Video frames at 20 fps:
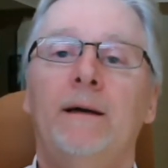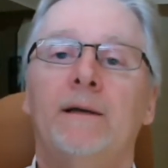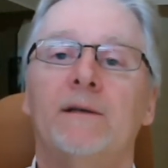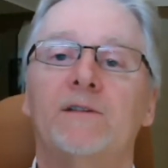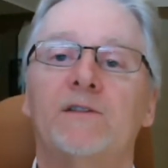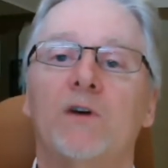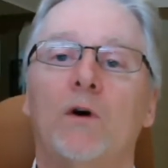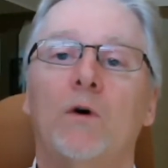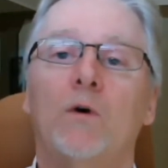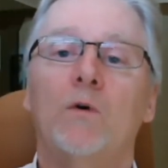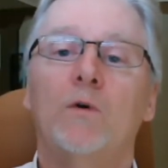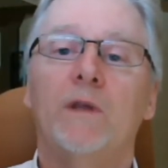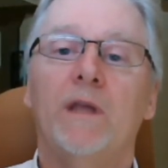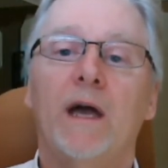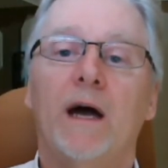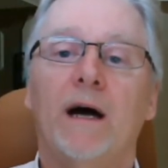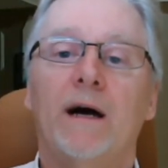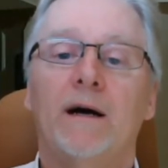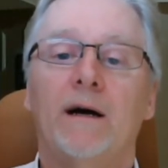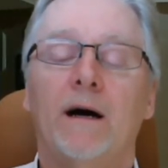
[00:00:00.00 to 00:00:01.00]
So
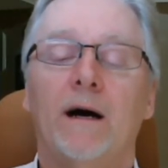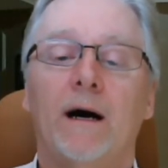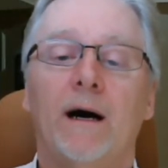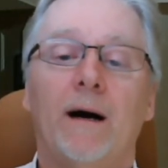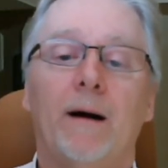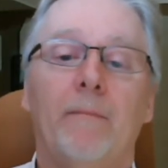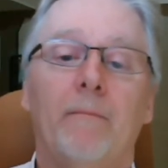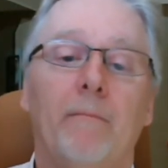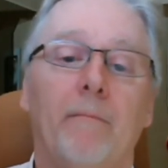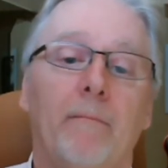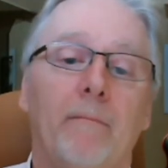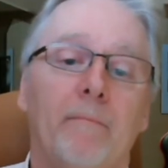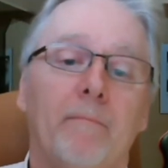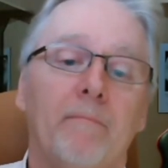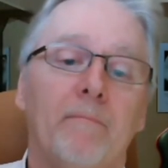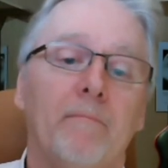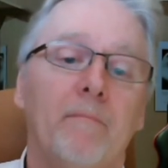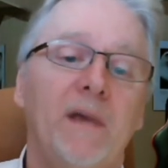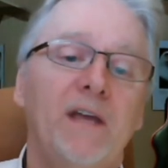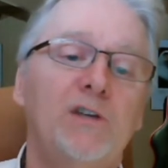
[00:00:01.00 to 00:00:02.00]
yeah,
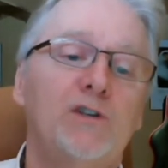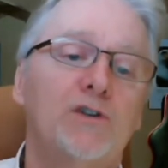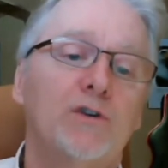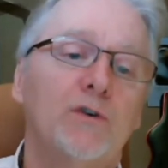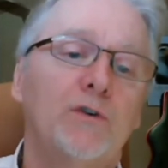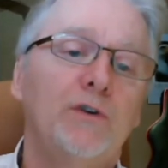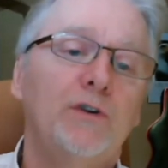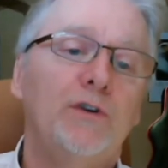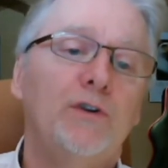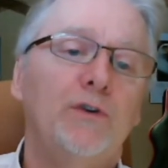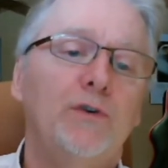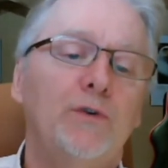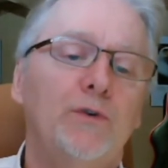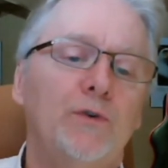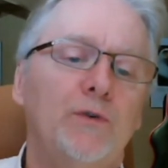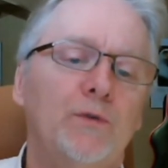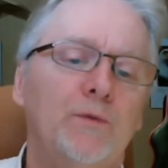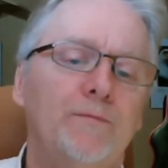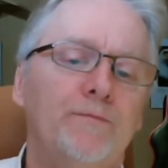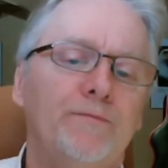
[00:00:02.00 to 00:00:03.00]
make sure
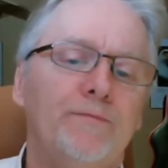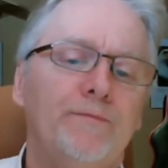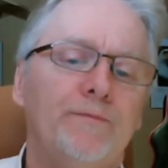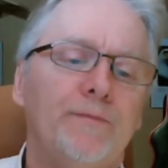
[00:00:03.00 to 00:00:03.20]
you